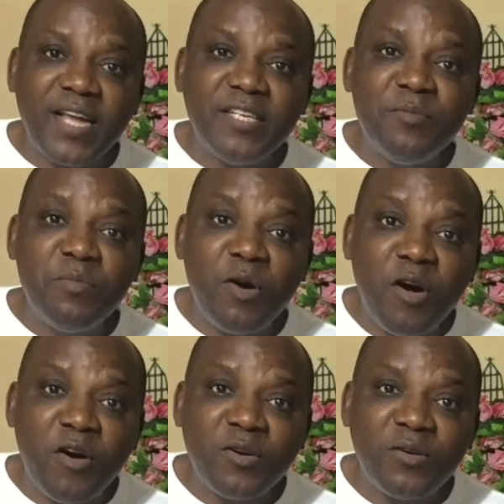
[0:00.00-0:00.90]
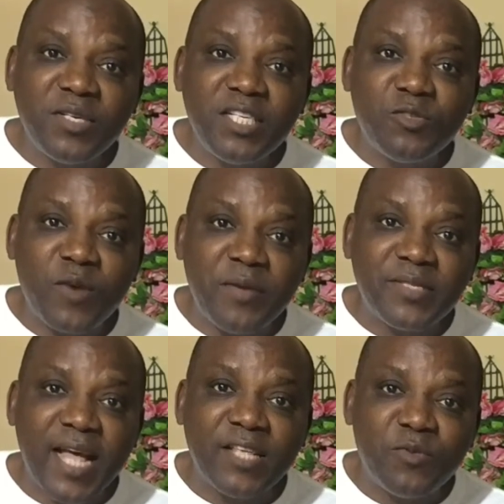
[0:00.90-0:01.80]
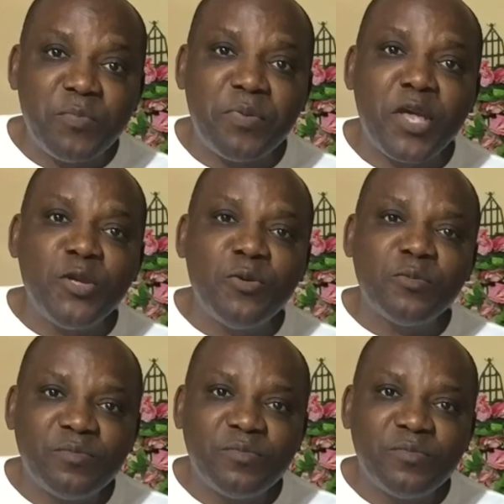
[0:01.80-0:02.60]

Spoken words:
the more this website will pay you.